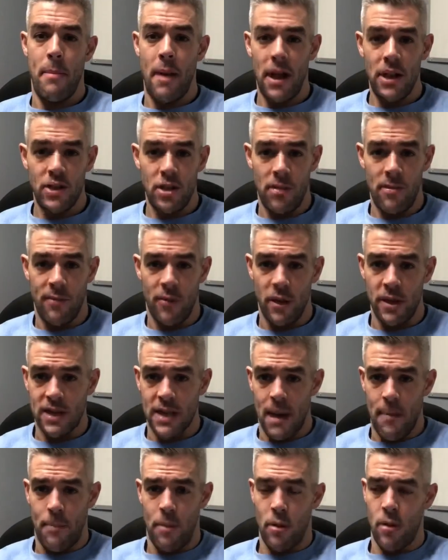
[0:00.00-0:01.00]
Belgium, for
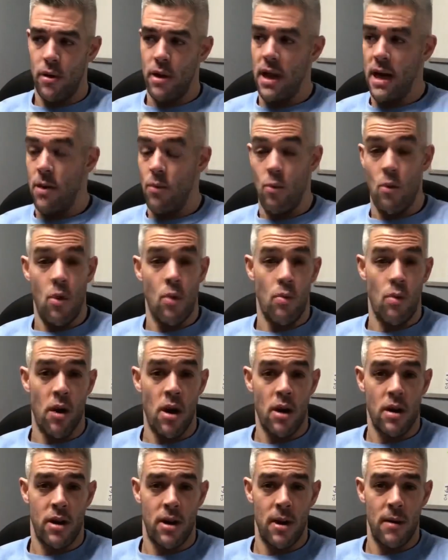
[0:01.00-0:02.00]
example, it won't
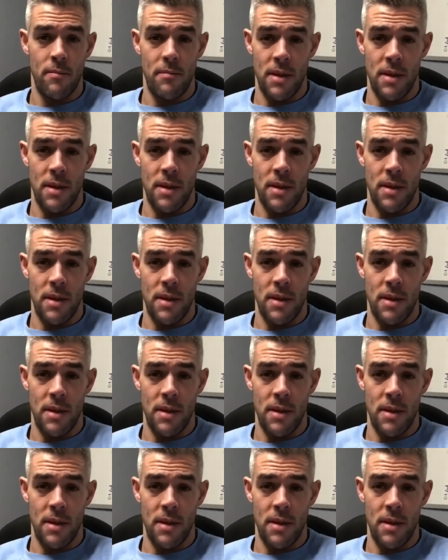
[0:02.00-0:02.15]
work